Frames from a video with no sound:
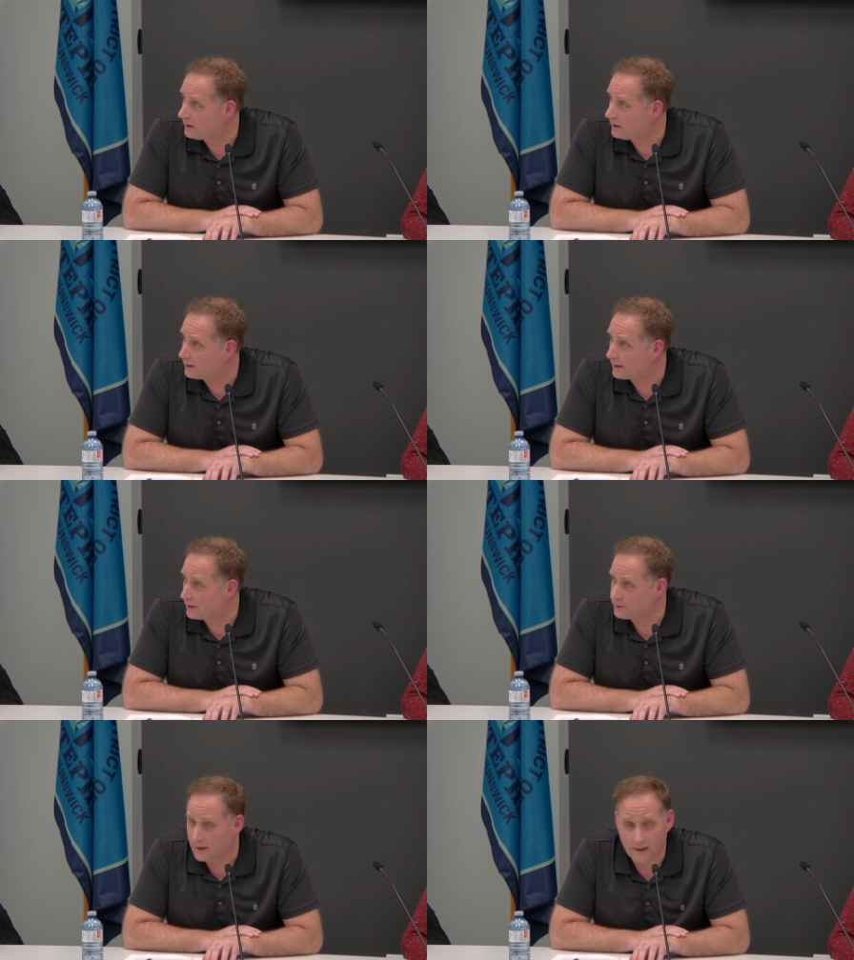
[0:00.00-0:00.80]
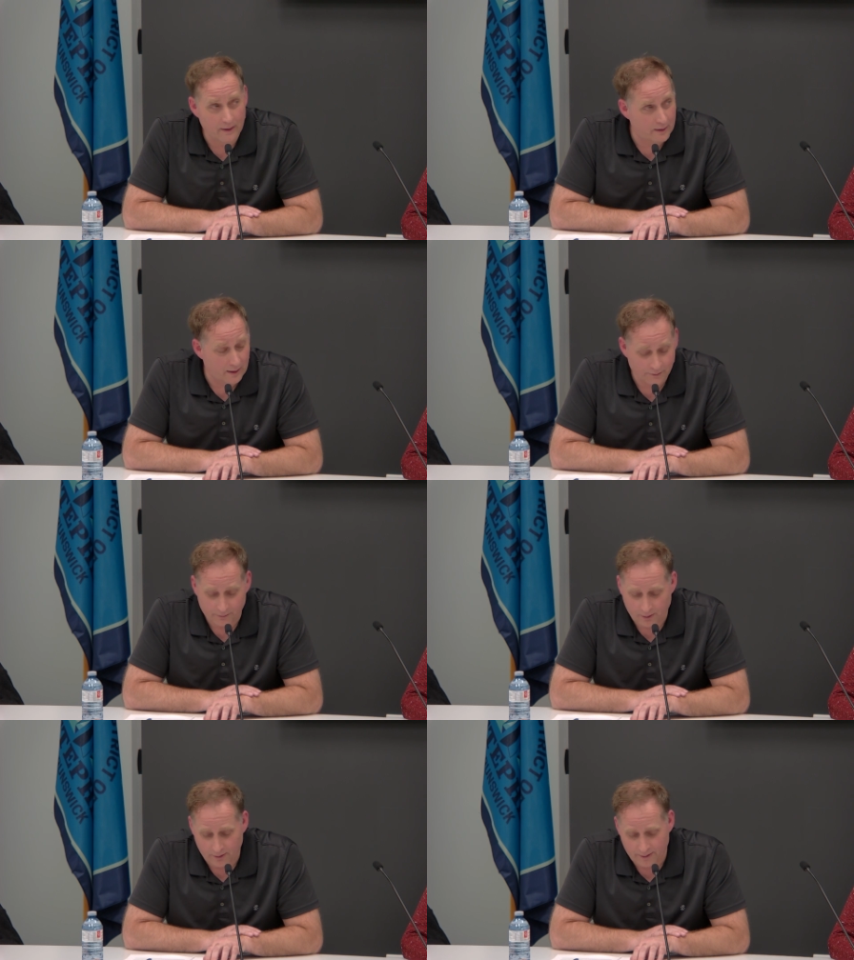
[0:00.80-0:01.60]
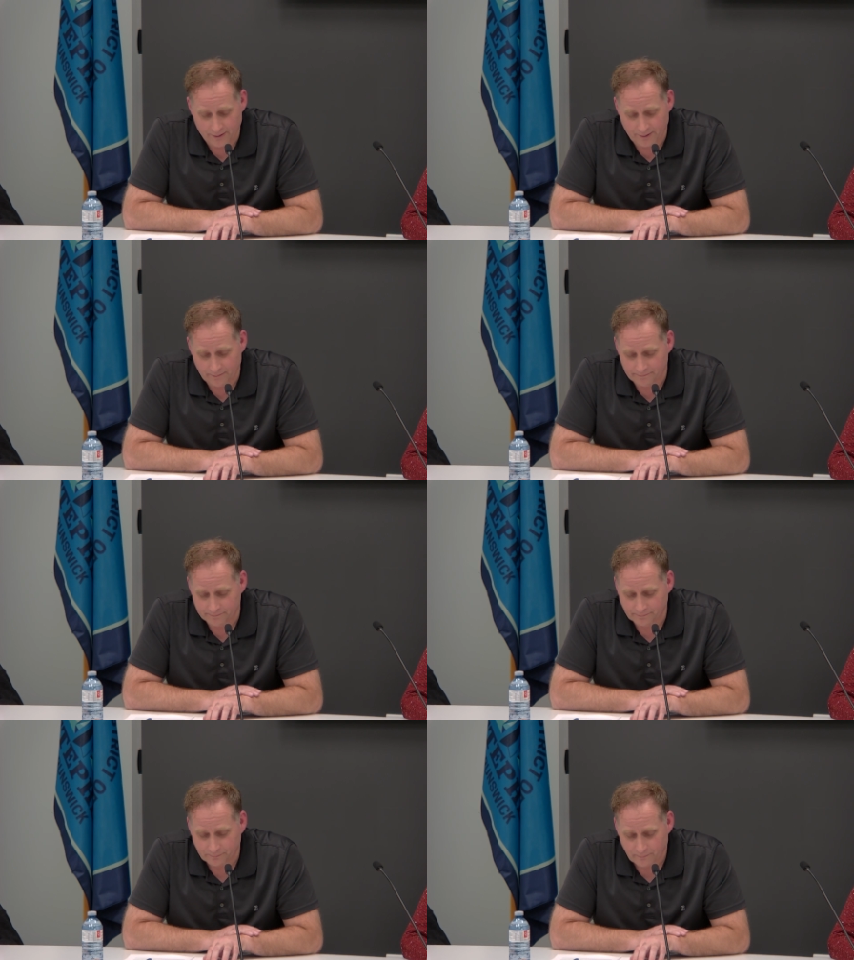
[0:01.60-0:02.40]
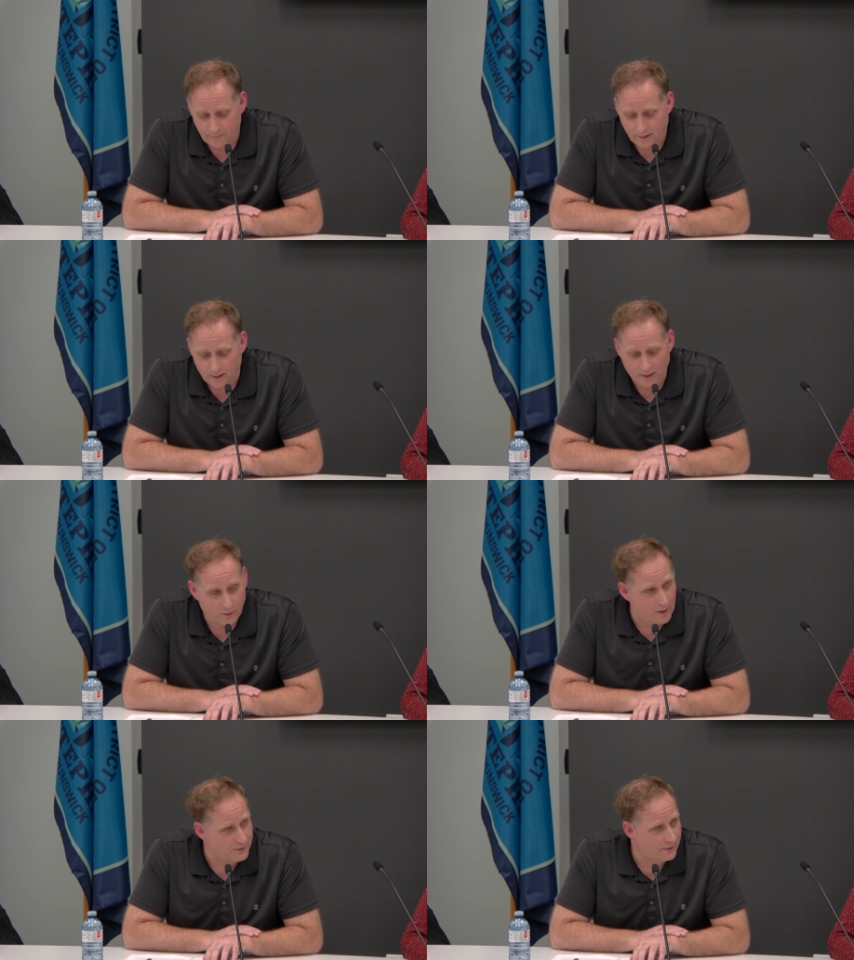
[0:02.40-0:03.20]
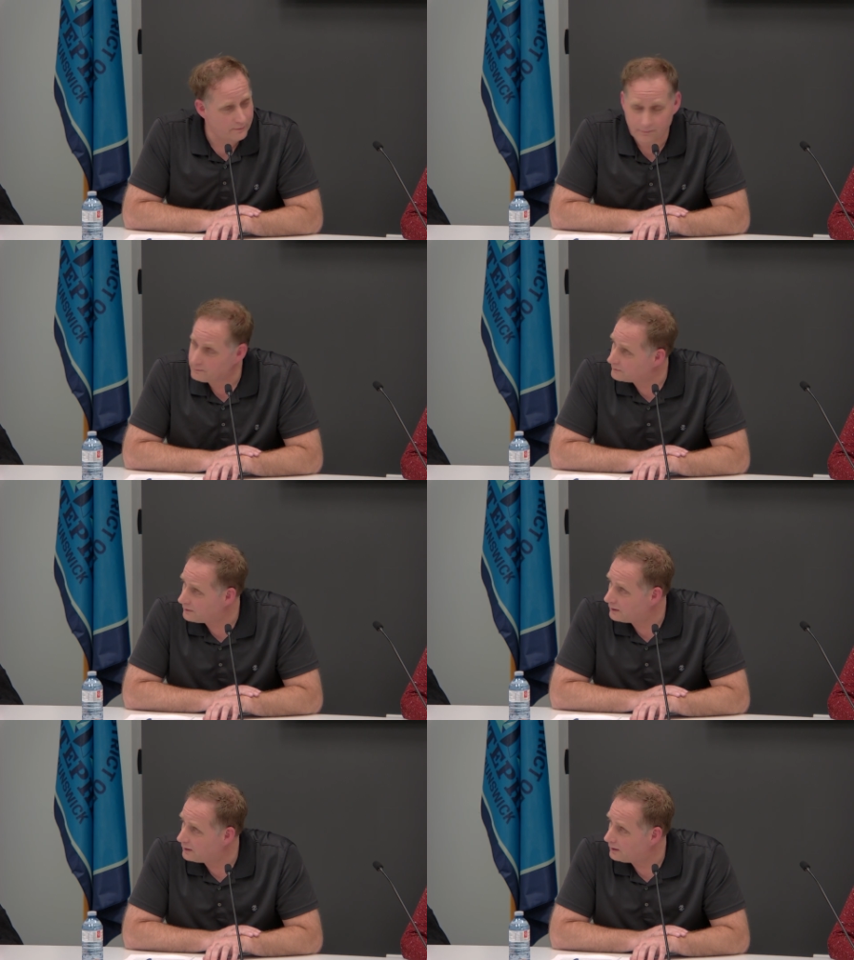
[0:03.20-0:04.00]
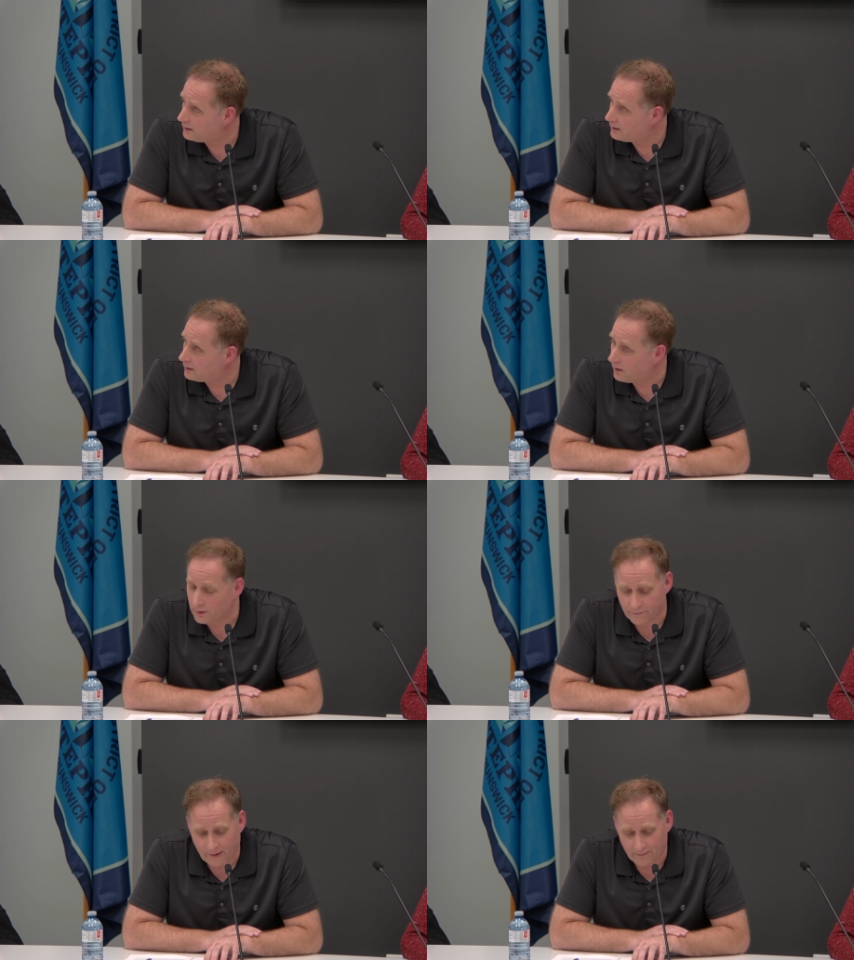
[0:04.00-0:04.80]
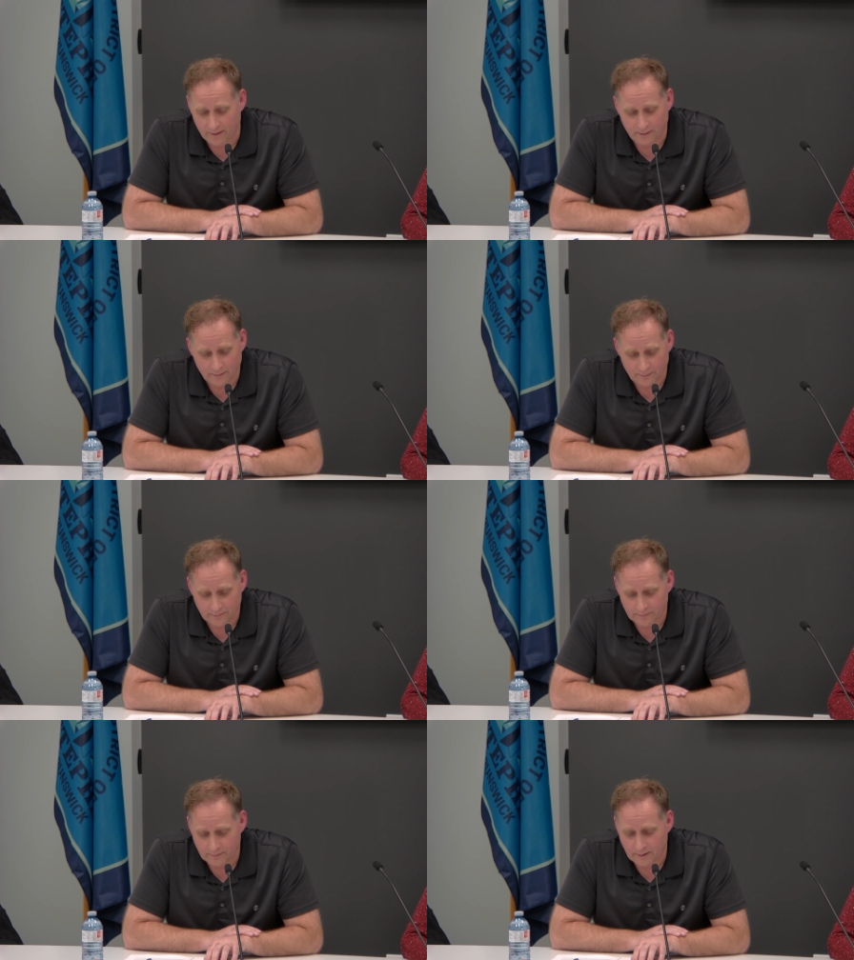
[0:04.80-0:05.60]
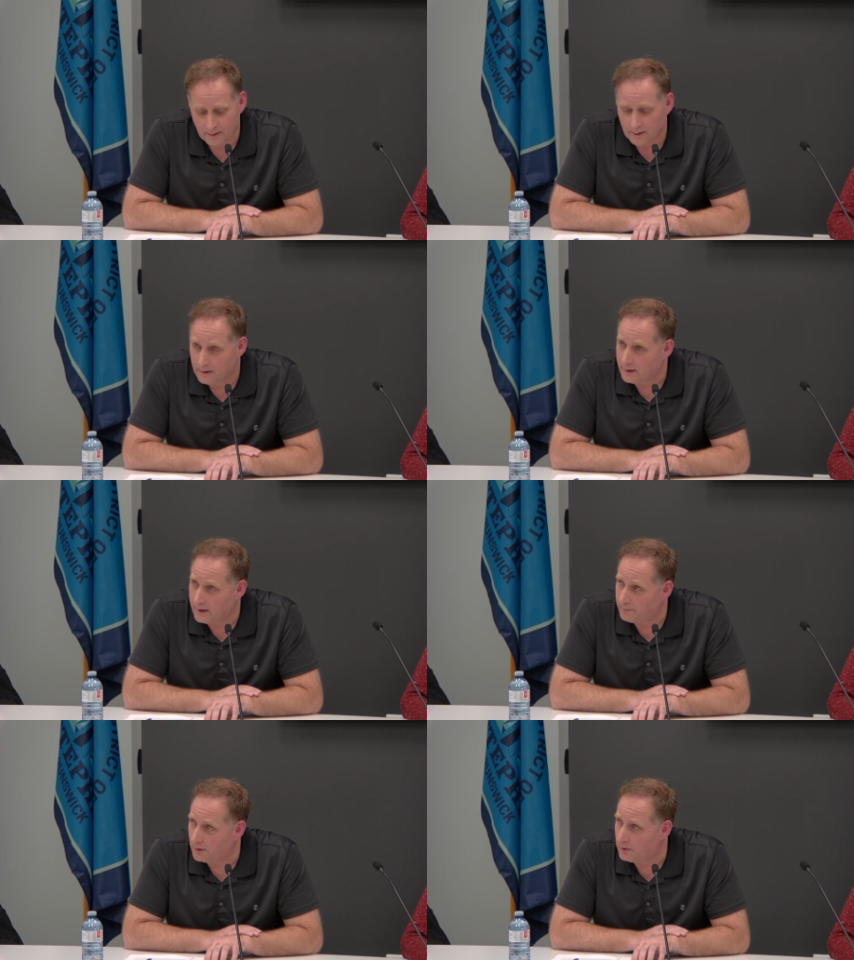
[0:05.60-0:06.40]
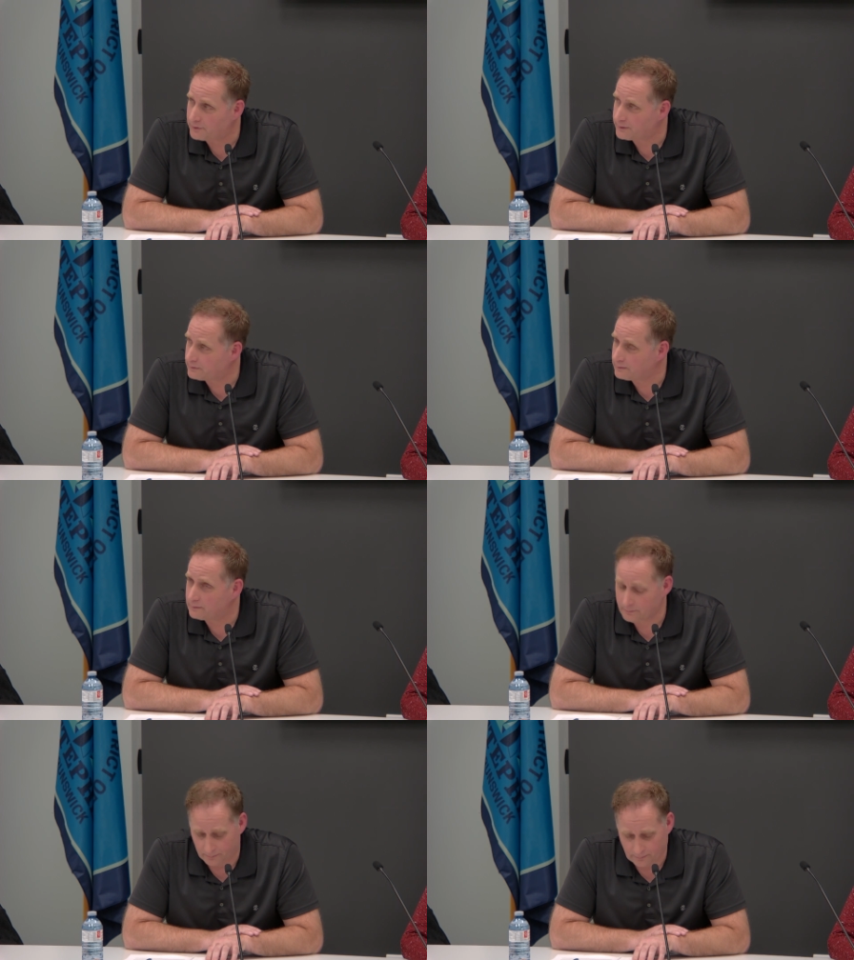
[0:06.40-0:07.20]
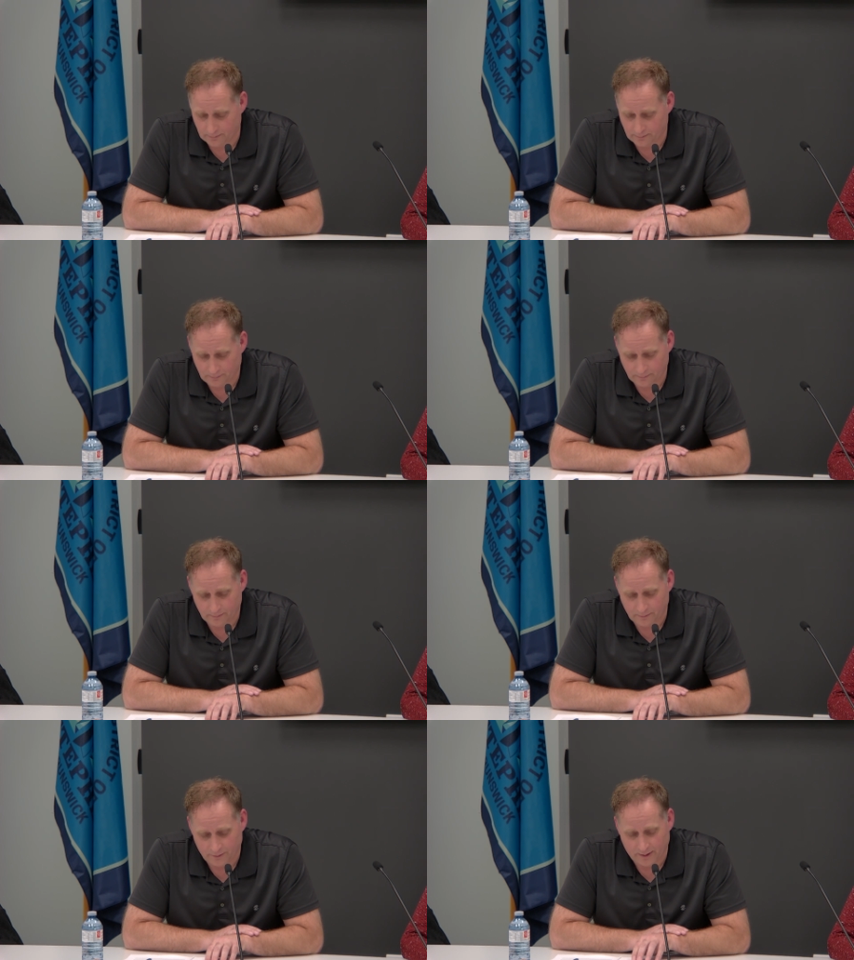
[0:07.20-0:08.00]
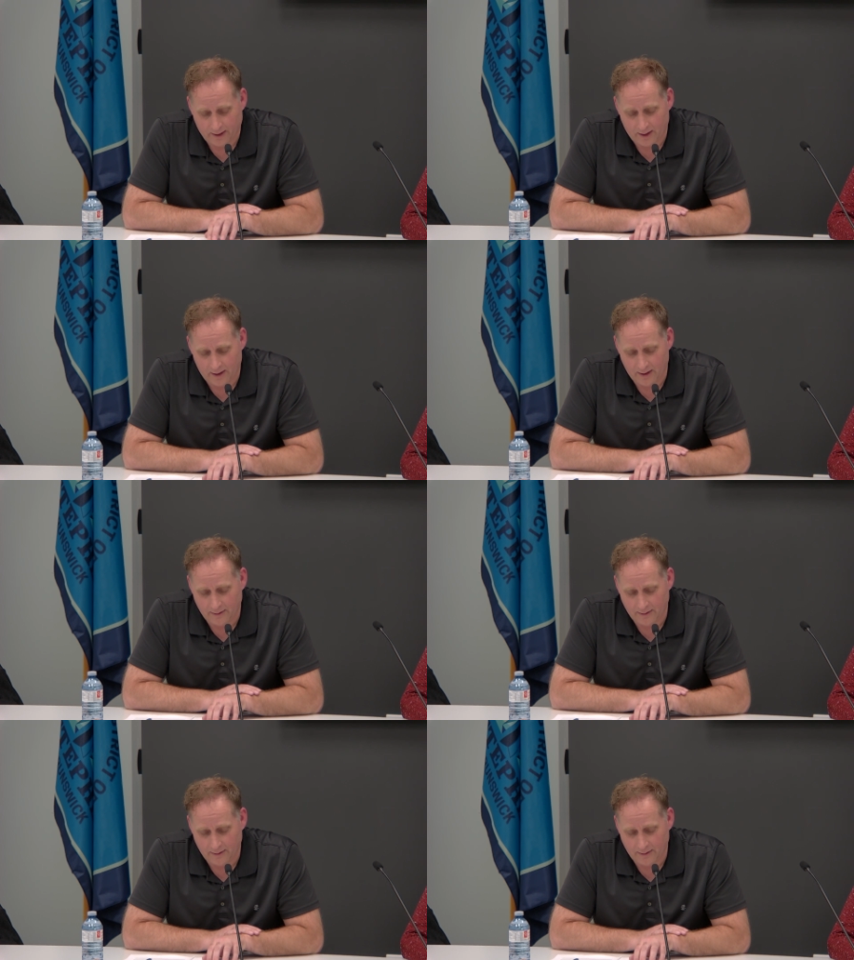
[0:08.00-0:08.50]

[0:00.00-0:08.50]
Councillor Harding, Councillor Rodas. Question? All those in favor? Aye. Any opposed? Motion carried.